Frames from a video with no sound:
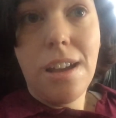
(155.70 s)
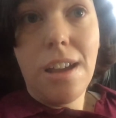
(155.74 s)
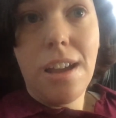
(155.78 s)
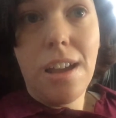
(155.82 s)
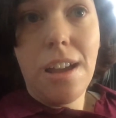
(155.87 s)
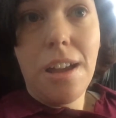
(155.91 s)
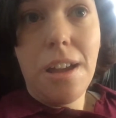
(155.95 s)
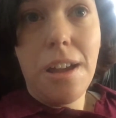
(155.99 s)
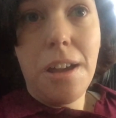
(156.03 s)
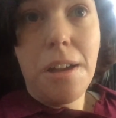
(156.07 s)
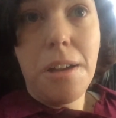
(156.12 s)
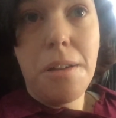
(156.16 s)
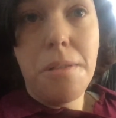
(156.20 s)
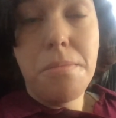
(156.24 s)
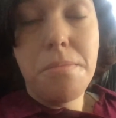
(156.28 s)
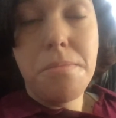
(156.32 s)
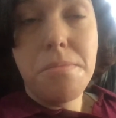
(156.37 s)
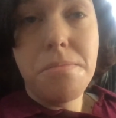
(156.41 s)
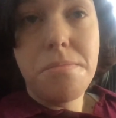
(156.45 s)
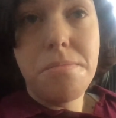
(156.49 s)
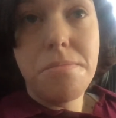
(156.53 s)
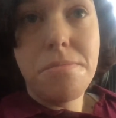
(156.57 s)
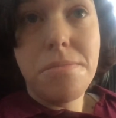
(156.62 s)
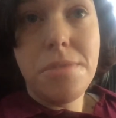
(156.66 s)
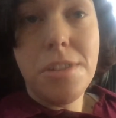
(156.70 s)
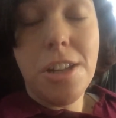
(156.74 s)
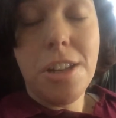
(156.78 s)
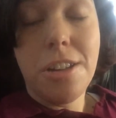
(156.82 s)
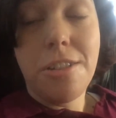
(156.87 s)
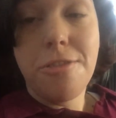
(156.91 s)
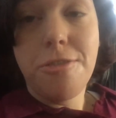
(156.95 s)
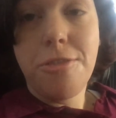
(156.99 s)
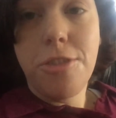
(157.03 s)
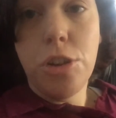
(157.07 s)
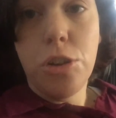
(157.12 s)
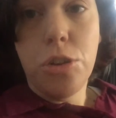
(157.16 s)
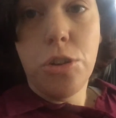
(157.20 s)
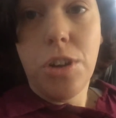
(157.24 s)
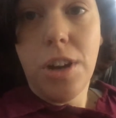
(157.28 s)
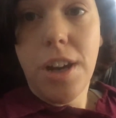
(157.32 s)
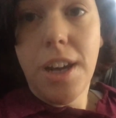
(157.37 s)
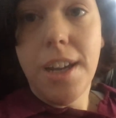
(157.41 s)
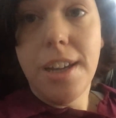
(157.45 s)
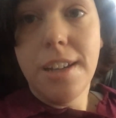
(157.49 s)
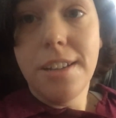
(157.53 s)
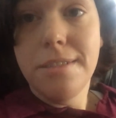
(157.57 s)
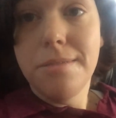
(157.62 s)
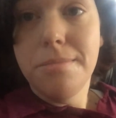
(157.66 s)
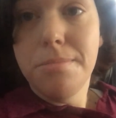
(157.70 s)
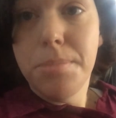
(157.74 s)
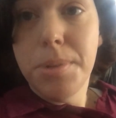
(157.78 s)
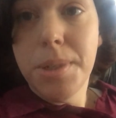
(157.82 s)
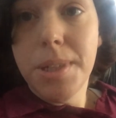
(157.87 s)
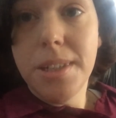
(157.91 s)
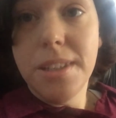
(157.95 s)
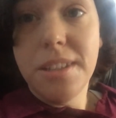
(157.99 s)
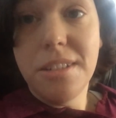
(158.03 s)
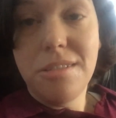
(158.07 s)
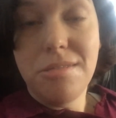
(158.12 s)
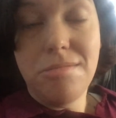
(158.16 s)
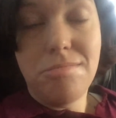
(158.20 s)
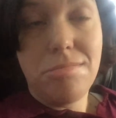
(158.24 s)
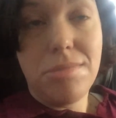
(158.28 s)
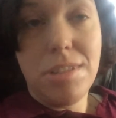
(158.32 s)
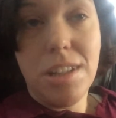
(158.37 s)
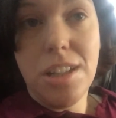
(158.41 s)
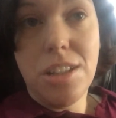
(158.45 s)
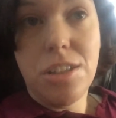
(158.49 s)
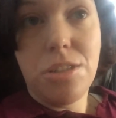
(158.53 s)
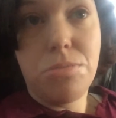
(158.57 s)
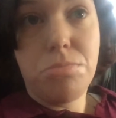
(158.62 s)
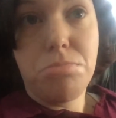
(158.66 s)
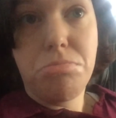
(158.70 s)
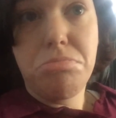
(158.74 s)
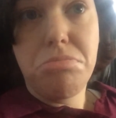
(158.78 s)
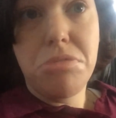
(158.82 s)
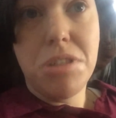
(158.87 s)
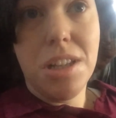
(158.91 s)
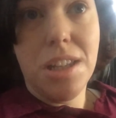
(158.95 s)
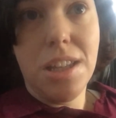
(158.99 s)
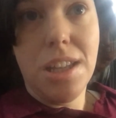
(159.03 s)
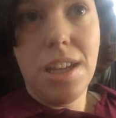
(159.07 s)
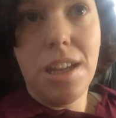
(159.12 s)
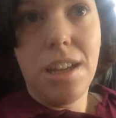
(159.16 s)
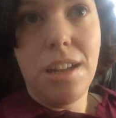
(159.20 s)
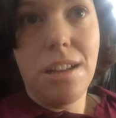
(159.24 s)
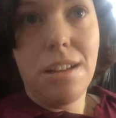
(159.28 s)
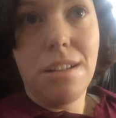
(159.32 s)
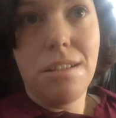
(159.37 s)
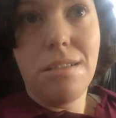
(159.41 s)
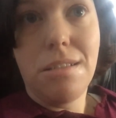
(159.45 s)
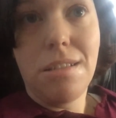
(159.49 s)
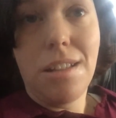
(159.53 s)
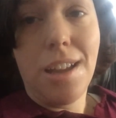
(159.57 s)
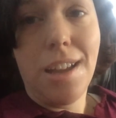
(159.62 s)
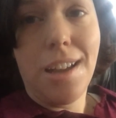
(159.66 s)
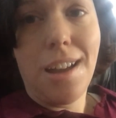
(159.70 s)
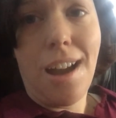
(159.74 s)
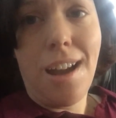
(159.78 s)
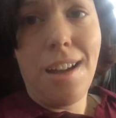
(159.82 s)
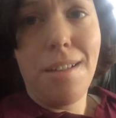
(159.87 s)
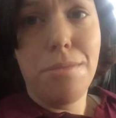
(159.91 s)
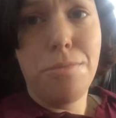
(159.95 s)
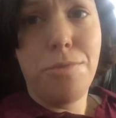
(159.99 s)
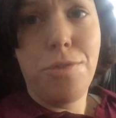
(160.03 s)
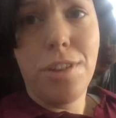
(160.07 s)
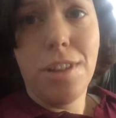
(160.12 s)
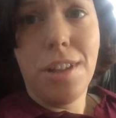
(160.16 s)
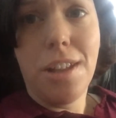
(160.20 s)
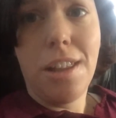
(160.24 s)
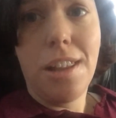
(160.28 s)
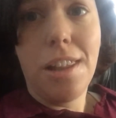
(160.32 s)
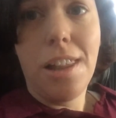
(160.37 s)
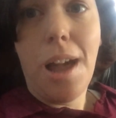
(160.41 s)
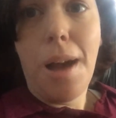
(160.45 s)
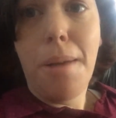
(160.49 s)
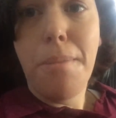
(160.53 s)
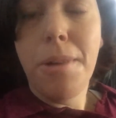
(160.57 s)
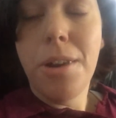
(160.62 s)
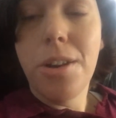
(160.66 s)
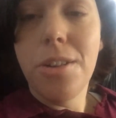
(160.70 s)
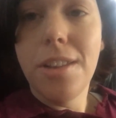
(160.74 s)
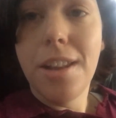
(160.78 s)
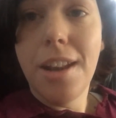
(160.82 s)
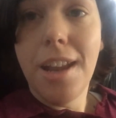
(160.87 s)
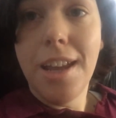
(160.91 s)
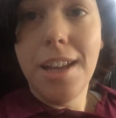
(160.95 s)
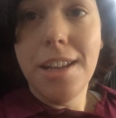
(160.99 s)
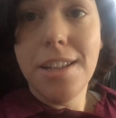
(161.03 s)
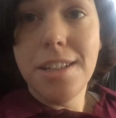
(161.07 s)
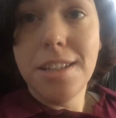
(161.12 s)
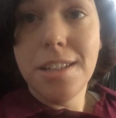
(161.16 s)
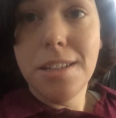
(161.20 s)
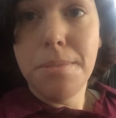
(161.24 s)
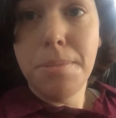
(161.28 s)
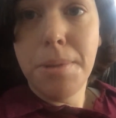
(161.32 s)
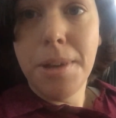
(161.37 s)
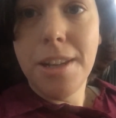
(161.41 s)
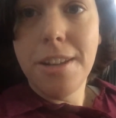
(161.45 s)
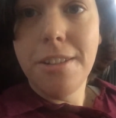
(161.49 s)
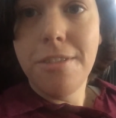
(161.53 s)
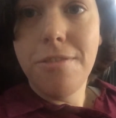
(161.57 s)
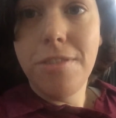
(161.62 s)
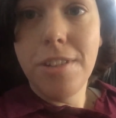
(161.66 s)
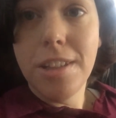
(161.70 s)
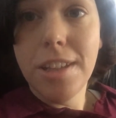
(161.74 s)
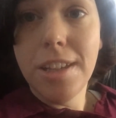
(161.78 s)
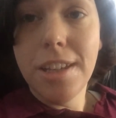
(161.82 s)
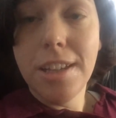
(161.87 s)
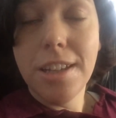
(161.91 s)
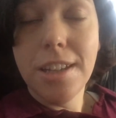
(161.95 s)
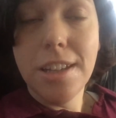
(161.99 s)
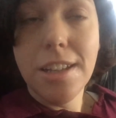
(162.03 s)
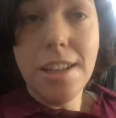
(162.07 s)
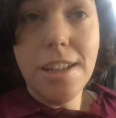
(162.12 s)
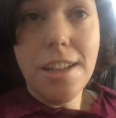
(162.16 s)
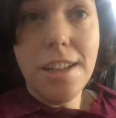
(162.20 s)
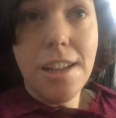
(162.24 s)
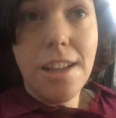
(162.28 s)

Um, doesn't feel great, but it's really, like, I feel a lot better than I anticipated feeling.